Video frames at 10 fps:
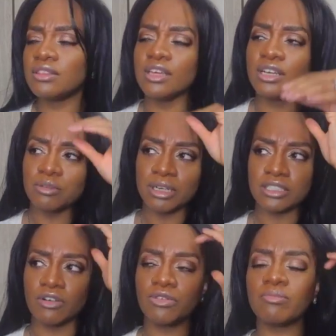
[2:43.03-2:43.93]
thinking to
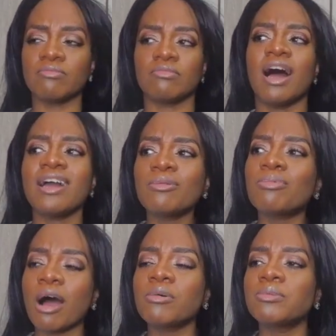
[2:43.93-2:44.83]
myself, I could
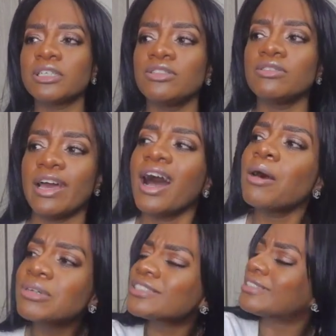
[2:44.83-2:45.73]
probably do that.
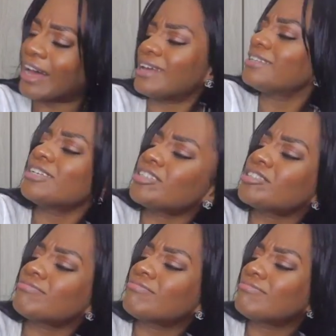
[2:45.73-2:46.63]
I'm a
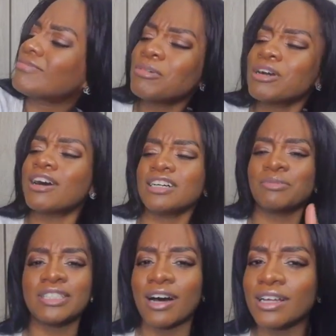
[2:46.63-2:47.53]
stylist. I'm a
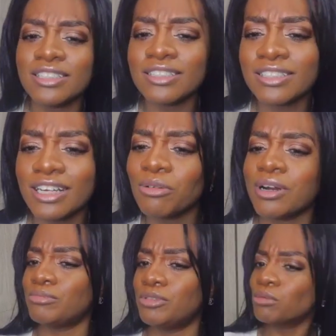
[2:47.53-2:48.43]
cosmetologist. I know what
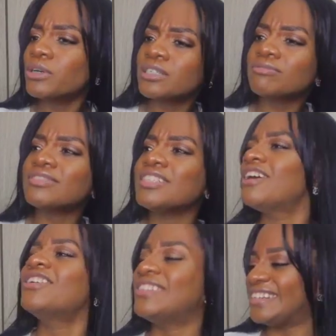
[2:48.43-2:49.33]
I'm doing, you
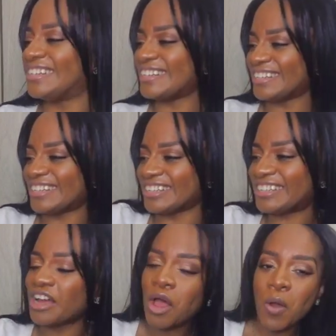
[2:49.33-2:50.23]
know?
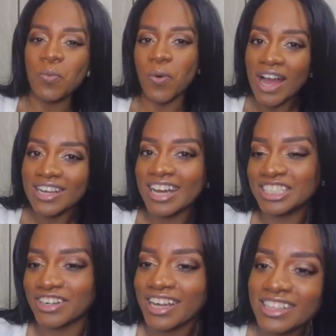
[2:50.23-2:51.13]
Why not
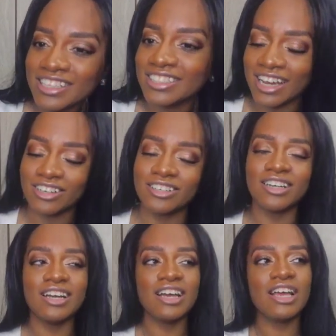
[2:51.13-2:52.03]
try these out?
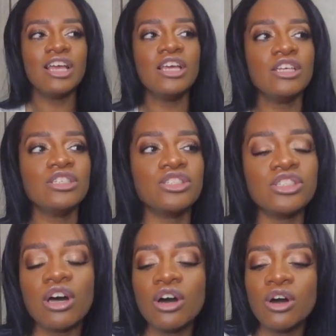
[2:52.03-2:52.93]

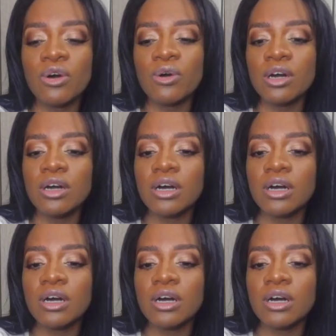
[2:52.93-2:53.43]
So,